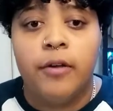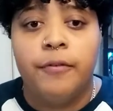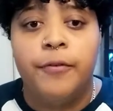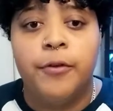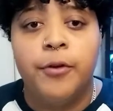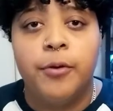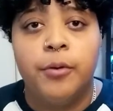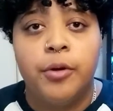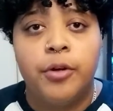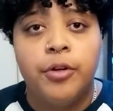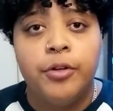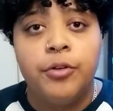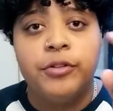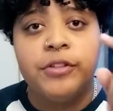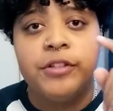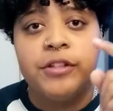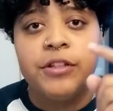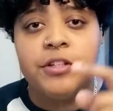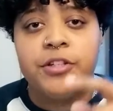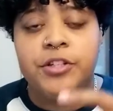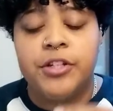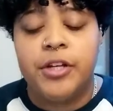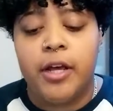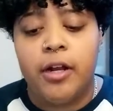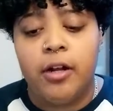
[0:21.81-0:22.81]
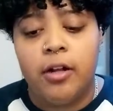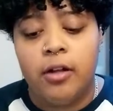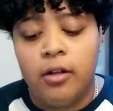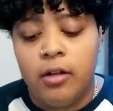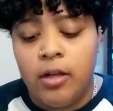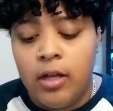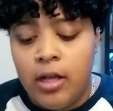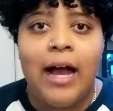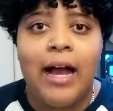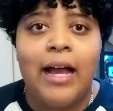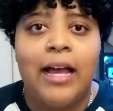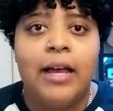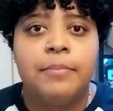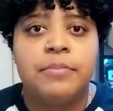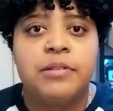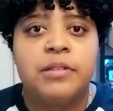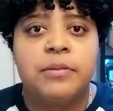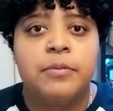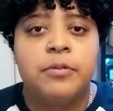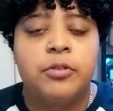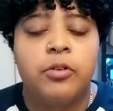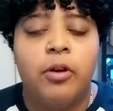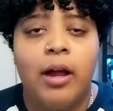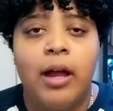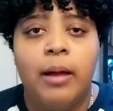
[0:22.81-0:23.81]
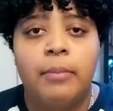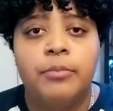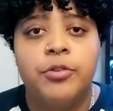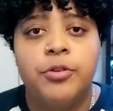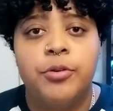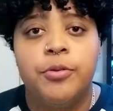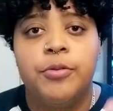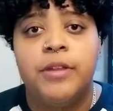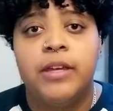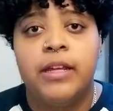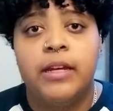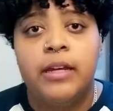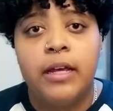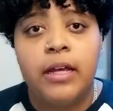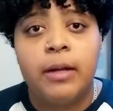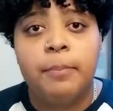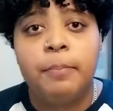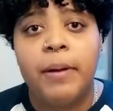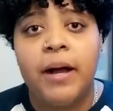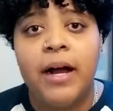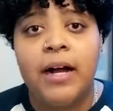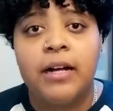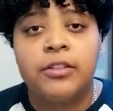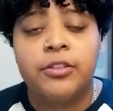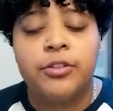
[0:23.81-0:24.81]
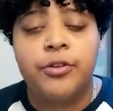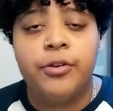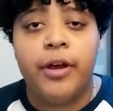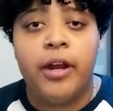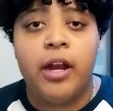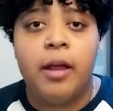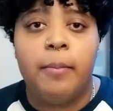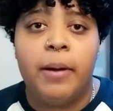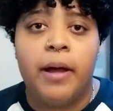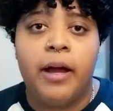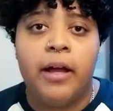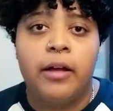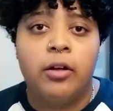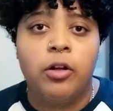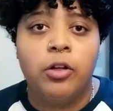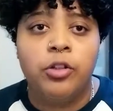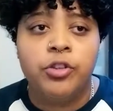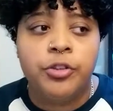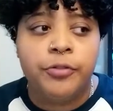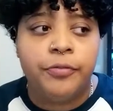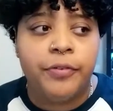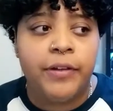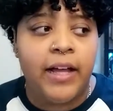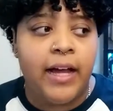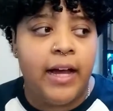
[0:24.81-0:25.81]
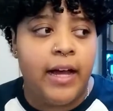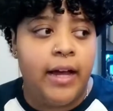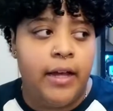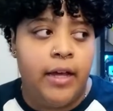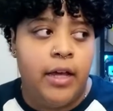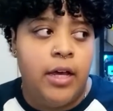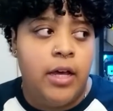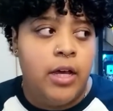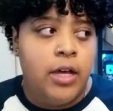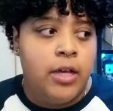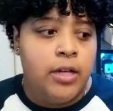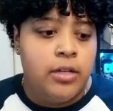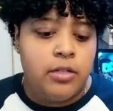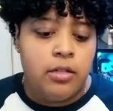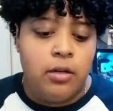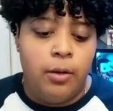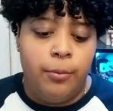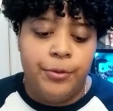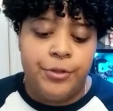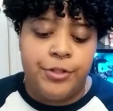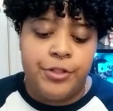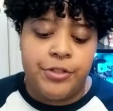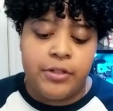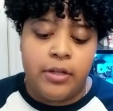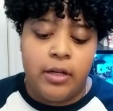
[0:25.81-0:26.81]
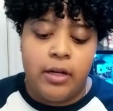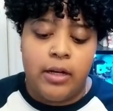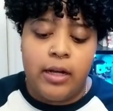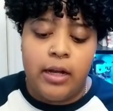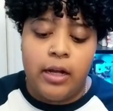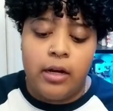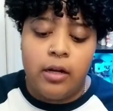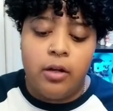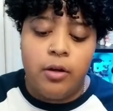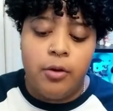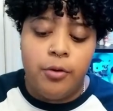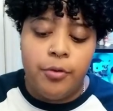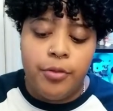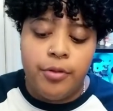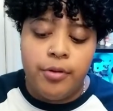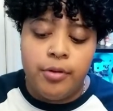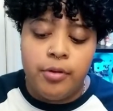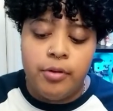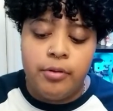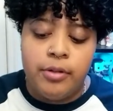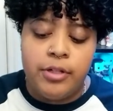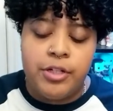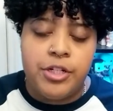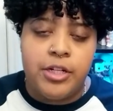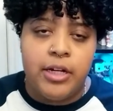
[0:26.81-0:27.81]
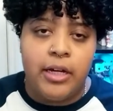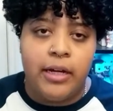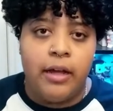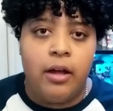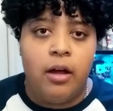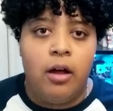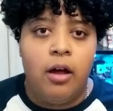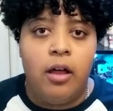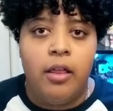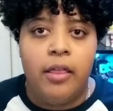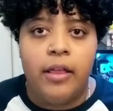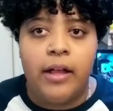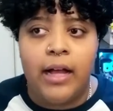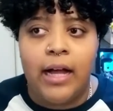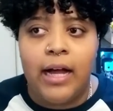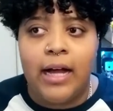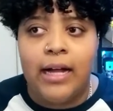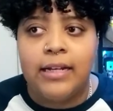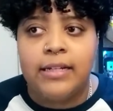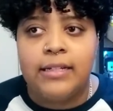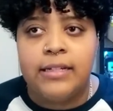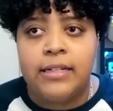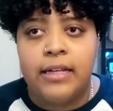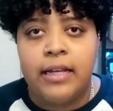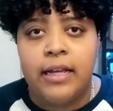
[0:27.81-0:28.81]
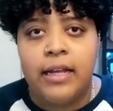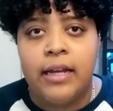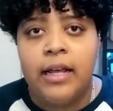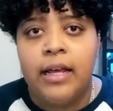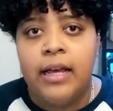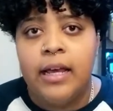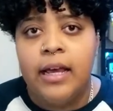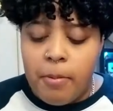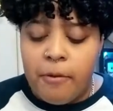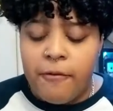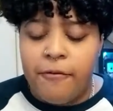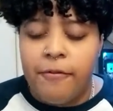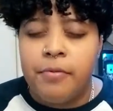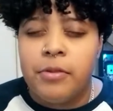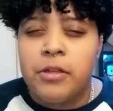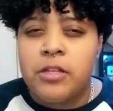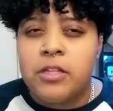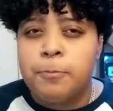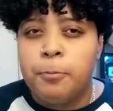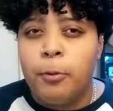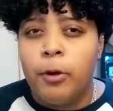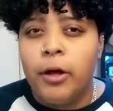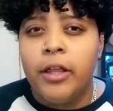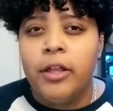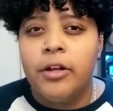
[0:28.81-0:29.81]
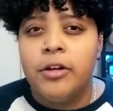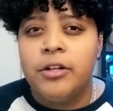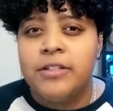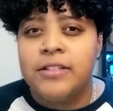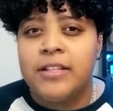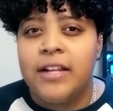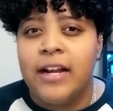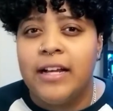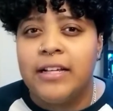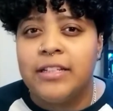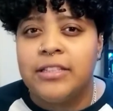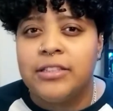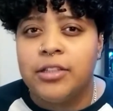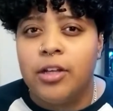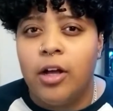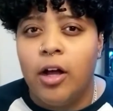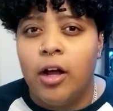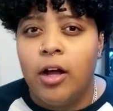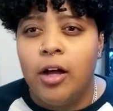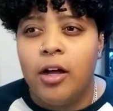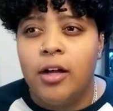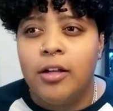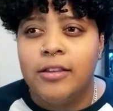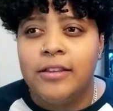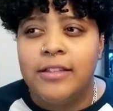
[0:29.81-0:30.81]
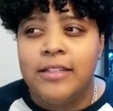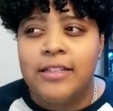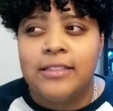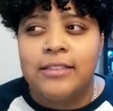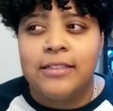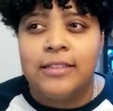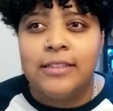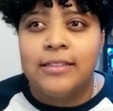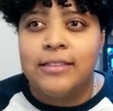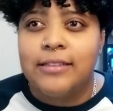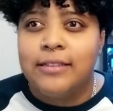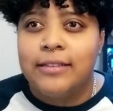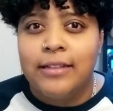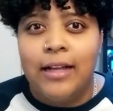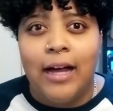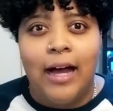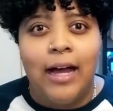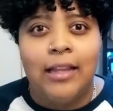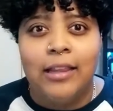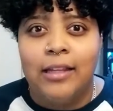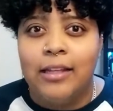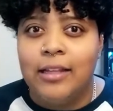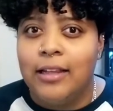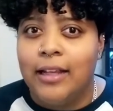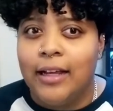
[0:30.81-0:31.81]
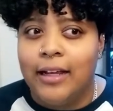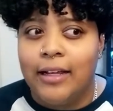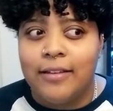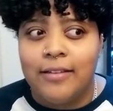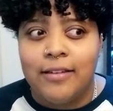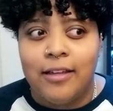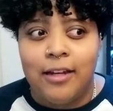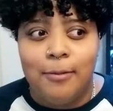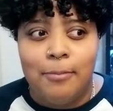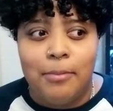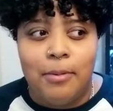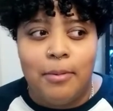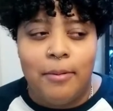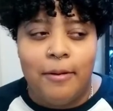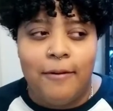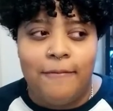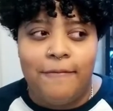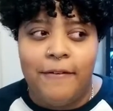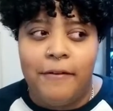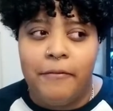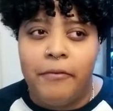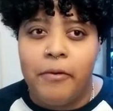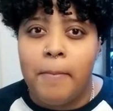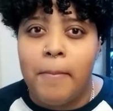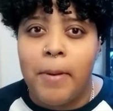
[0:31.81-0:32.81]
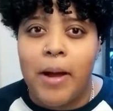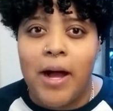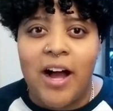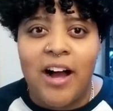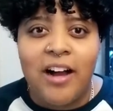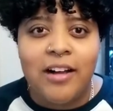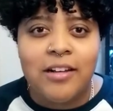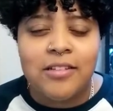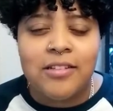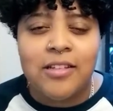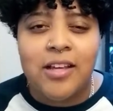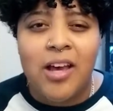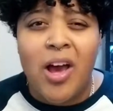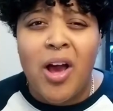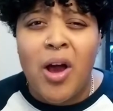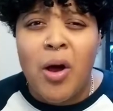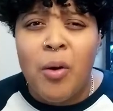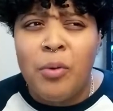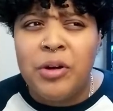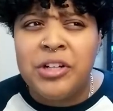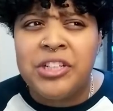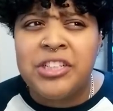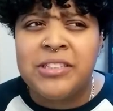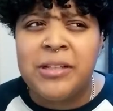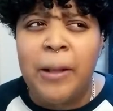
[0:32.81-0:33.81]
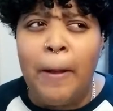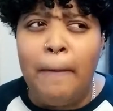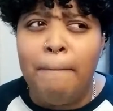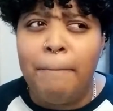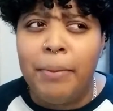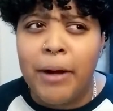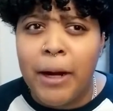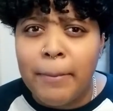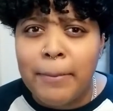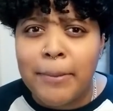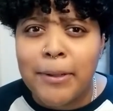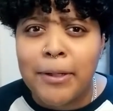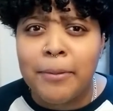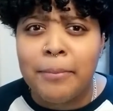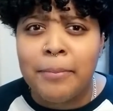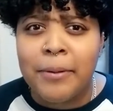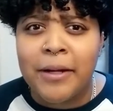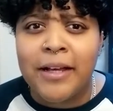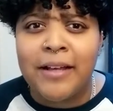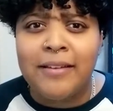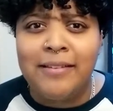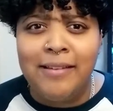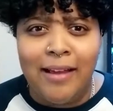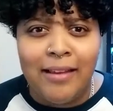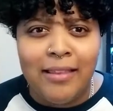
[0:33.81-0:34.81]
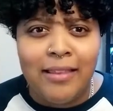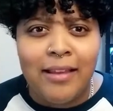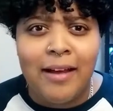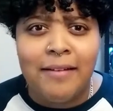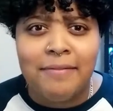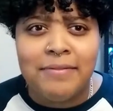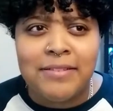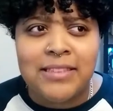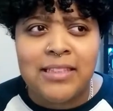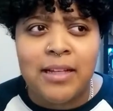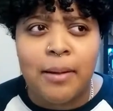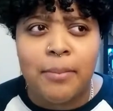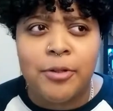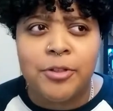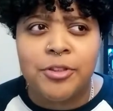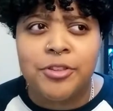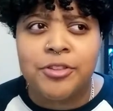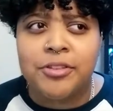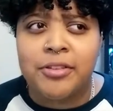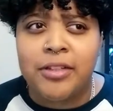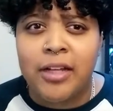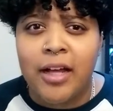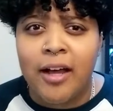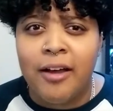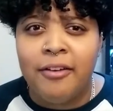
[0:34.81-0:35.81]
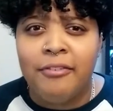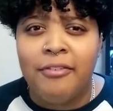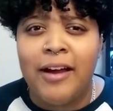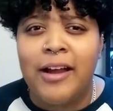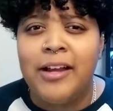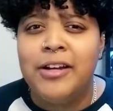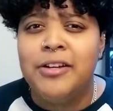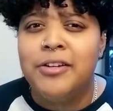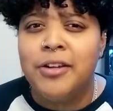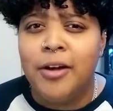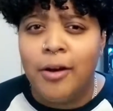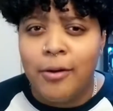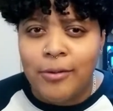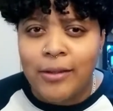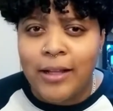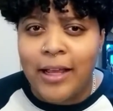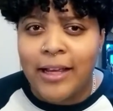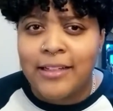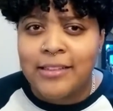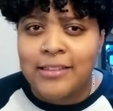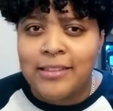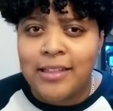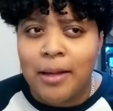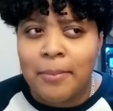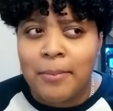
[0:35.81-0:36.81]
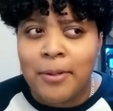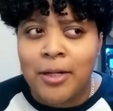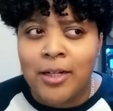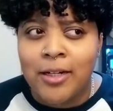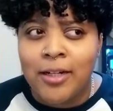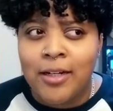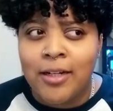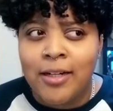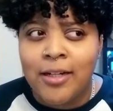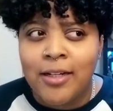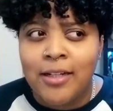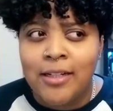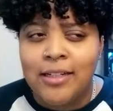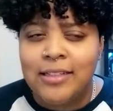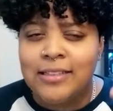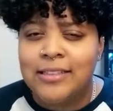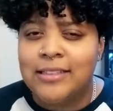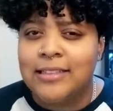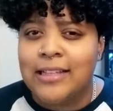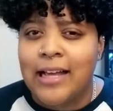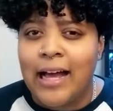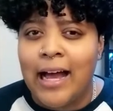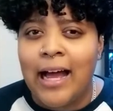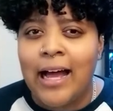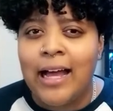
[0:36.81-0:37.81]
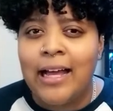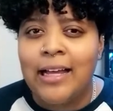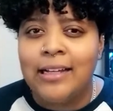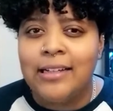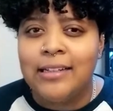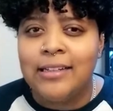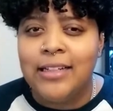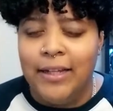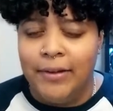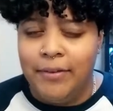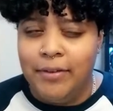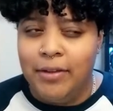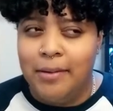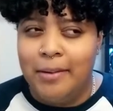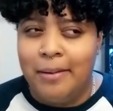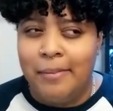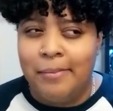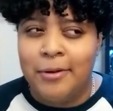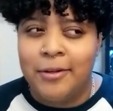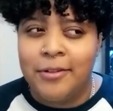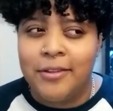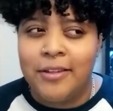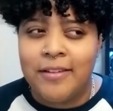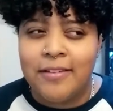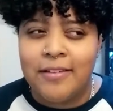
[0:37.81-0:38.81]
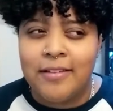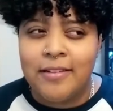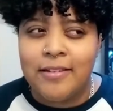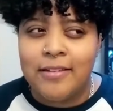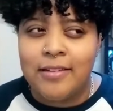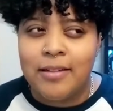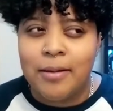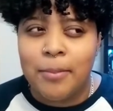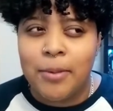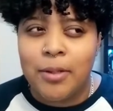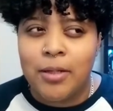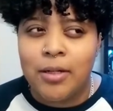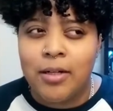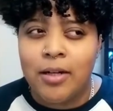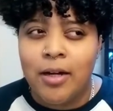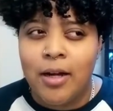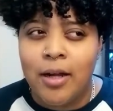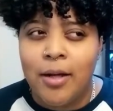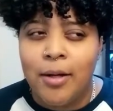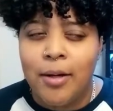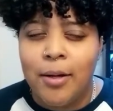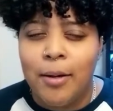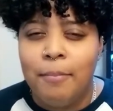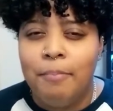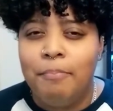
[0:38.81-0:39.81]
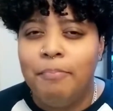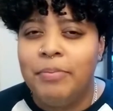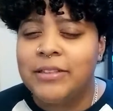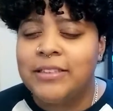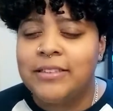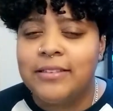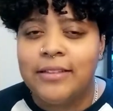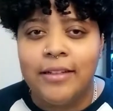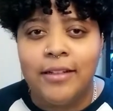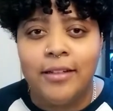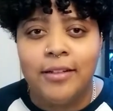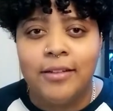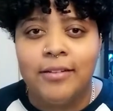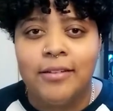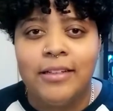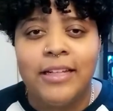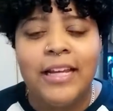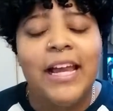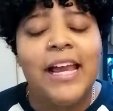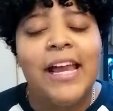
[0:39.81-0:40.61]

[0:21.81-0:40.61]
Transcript: If you are new to the channel, I am subscribed to the Nick Box created by Culturefly. So we're just going to kind of go through and check out all the content. But from the spoilers that I saw, this does not look like it's going to be my favorite box, which is a bummer because I love summer stuff. I don't like summer because it's hot, even though my birthday's in the summer. But still.